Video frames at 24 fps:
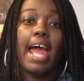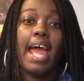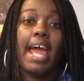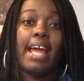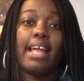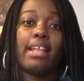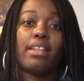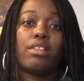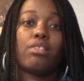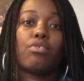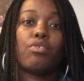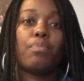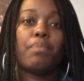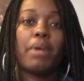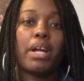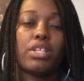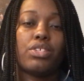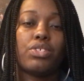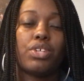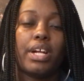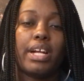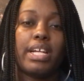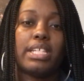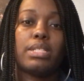And through my
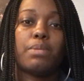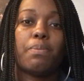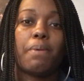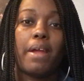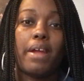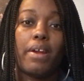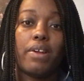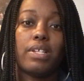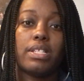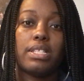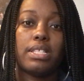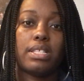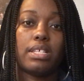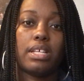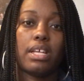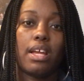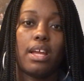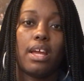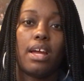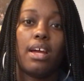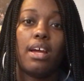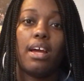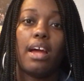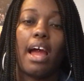
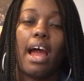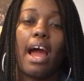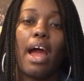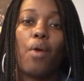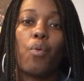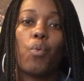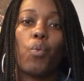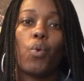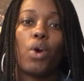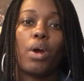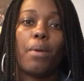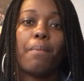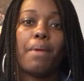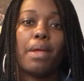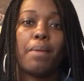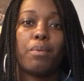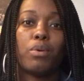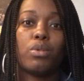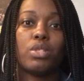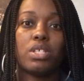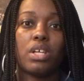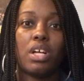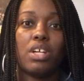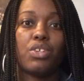transparency, I want
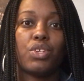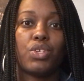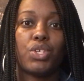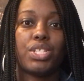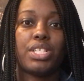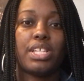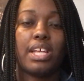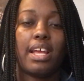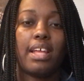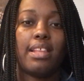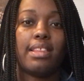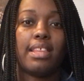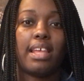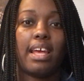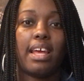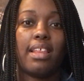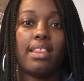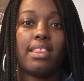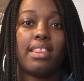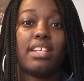people to understand that